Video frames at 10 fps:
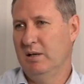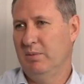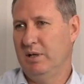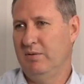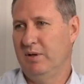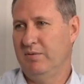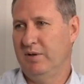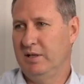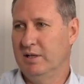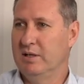But even if
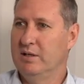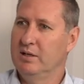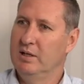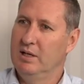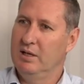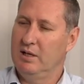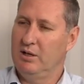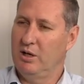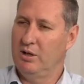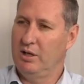it did, you
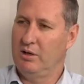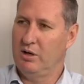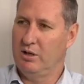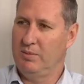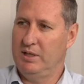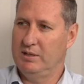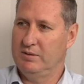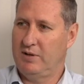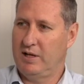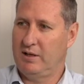know, the economy is
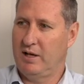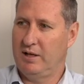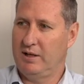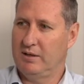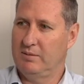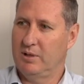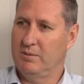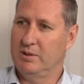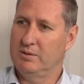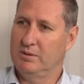flatlining at the
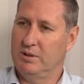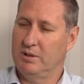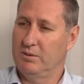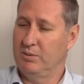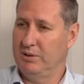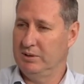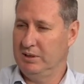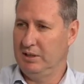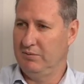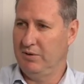moment. Uh, we're
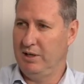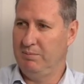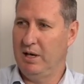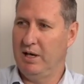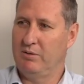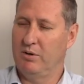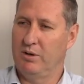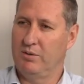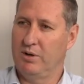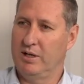seeing very bad
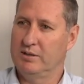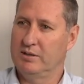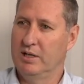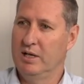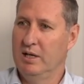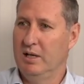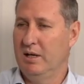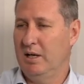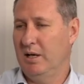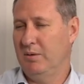growth rates
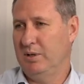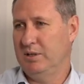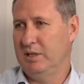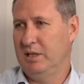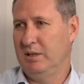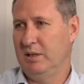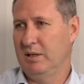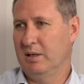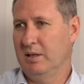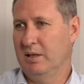uh, we're seeing
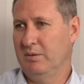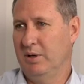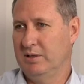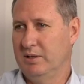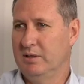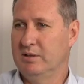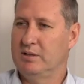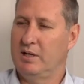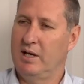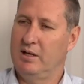uh,
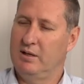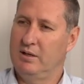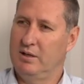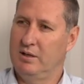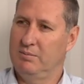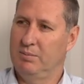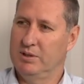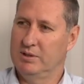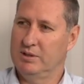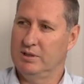residents and uh,
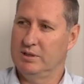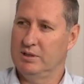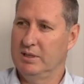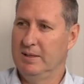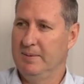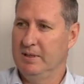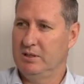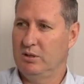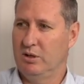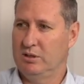businesses
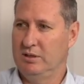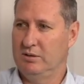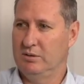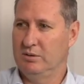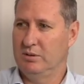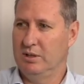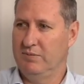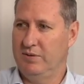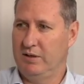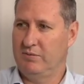starting to
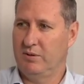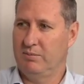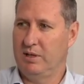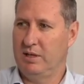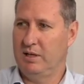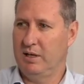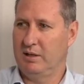defect from the